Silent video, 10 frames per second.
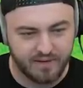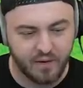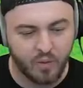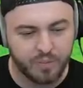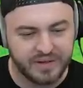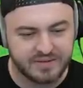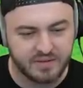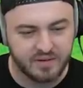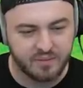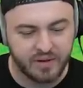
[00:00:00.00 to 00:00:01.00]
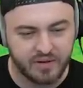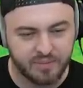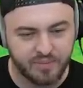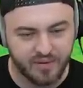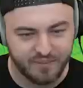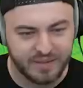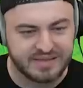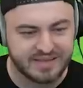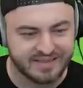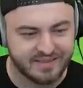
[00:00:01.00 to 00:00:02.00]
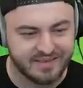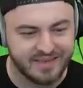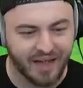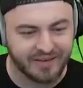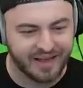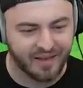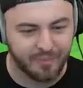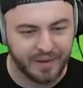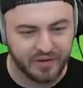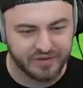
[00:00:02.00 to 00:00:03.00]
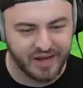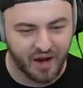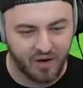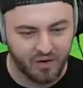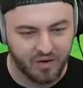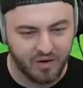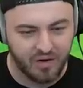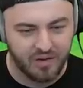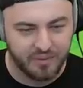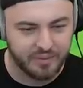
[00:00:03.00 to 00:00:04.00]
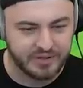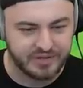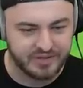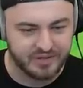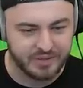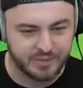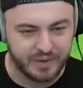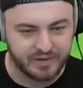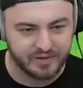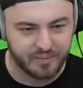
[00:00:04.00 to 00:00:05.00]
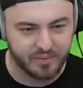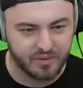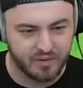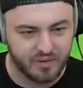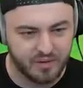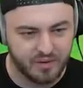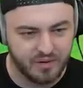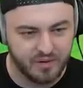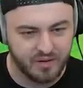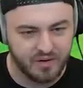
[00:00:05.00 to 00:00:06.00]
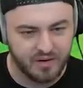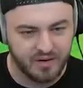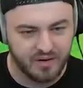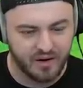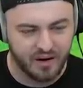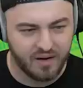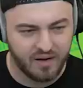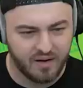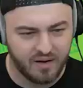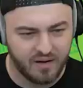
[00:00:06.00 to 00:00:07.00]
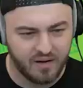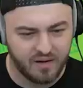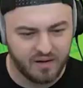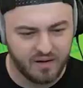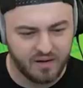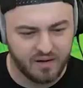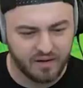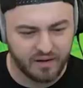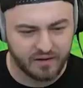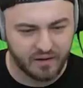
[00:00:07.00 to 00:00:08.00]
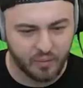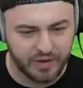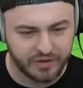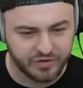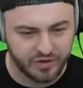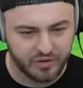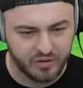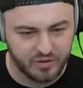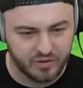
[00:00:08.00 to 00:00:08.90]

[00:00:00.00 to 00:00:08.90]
Pieces no, of pe what? What? Pieces I of can what? Eat the donut. Dollar dollar like bills, y'all. Reese's Pieces. Oh, Reese's Pieces. Oh, today's video is sponsored by Reese's Pieces. Yeah, I wish, dude.